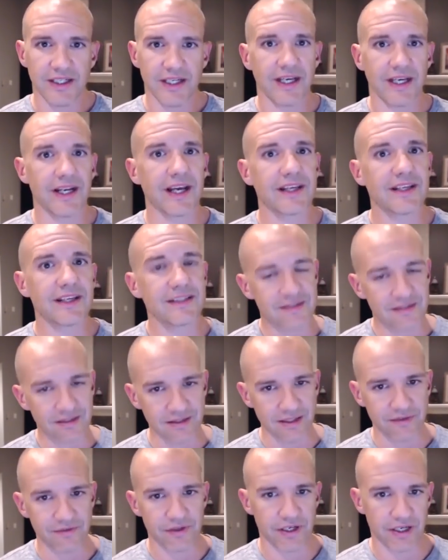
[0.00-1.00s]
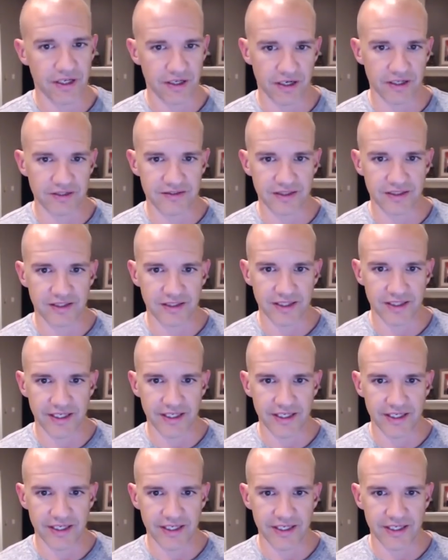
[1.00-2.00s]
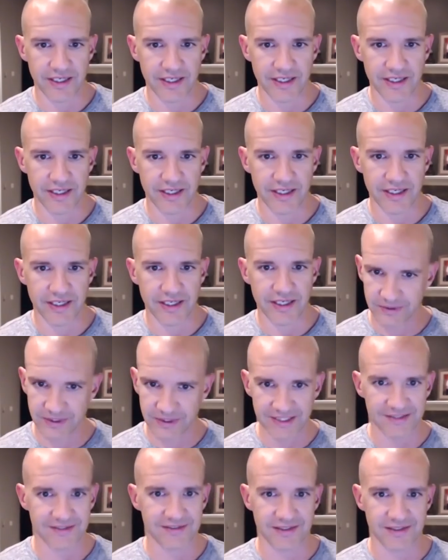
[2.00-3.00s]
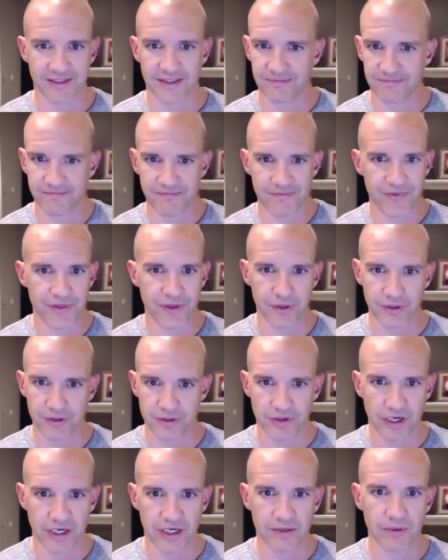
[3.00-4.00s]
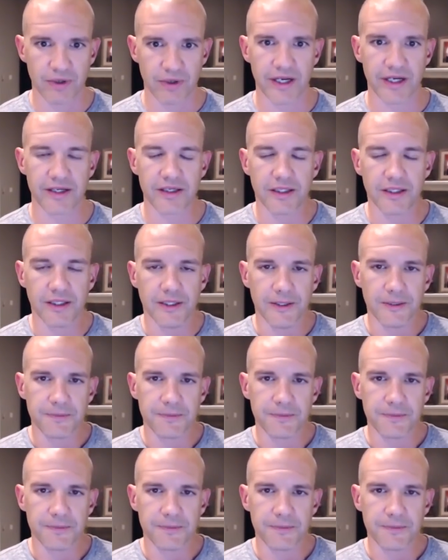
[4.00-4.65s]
And I can deliver it and articulate it in a super easy third grade way.